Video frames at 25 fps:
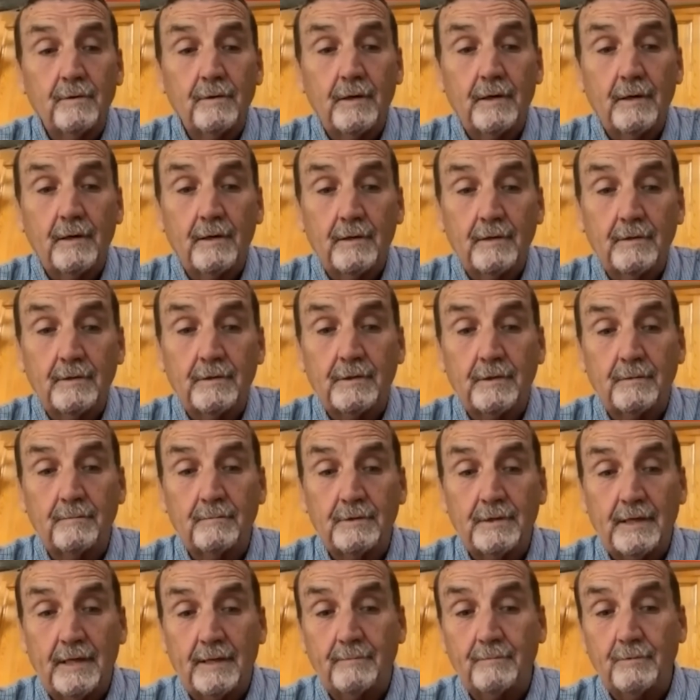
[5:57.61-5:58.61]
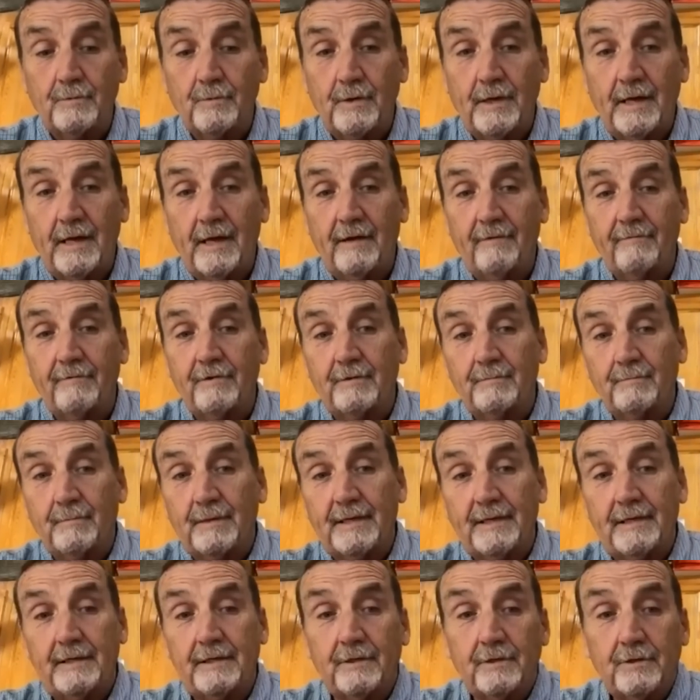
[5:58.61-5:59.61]
And sometimes we have as
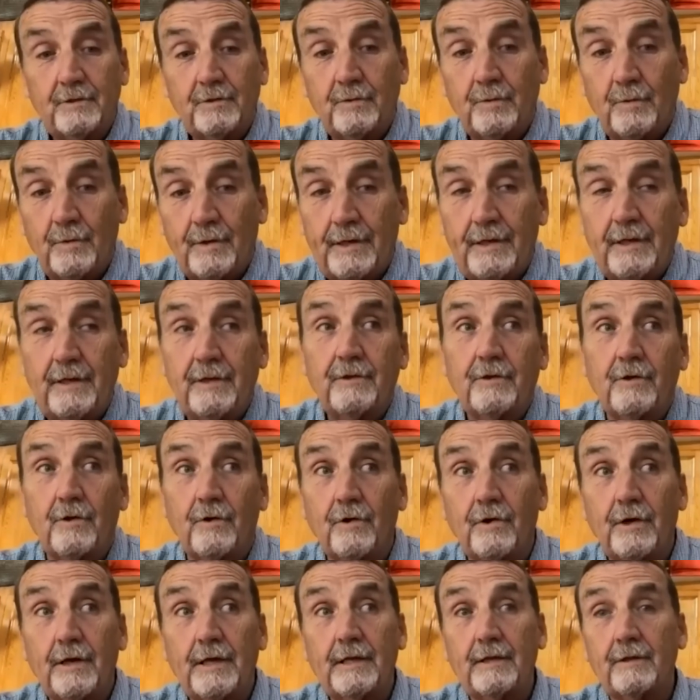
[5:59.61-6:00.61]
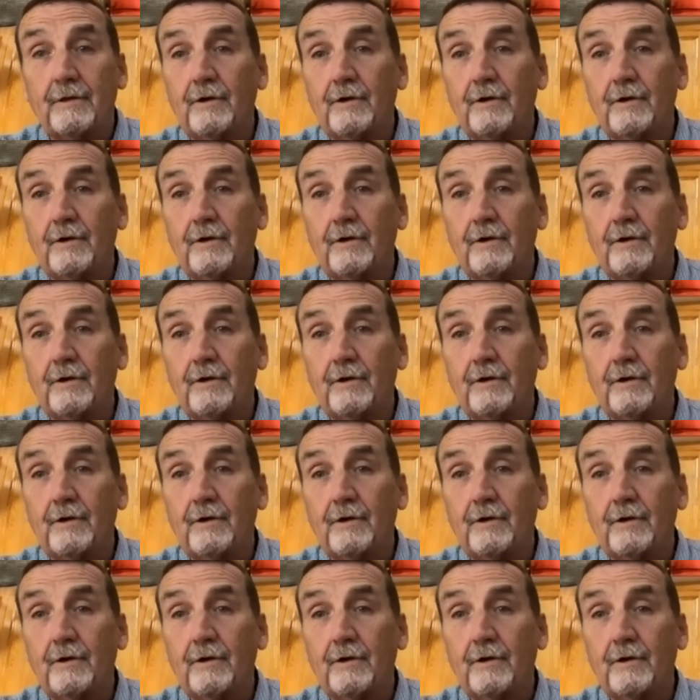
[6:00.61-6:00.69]
many as 20, 30,